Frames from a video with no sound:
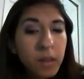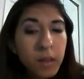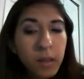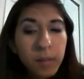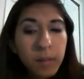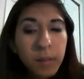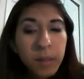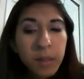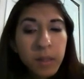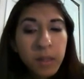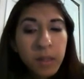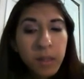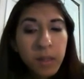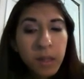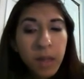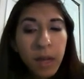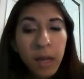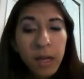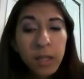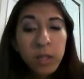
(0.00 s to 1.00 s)
Let me
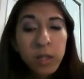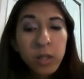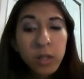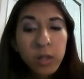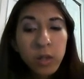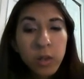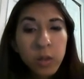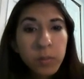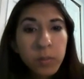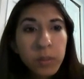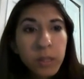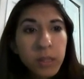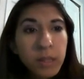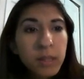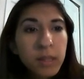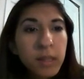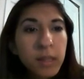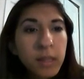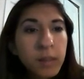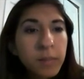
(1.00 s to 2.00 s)
actually zoom in
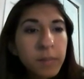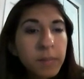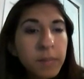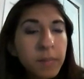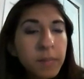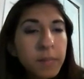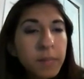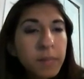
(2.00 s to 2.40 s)
this time.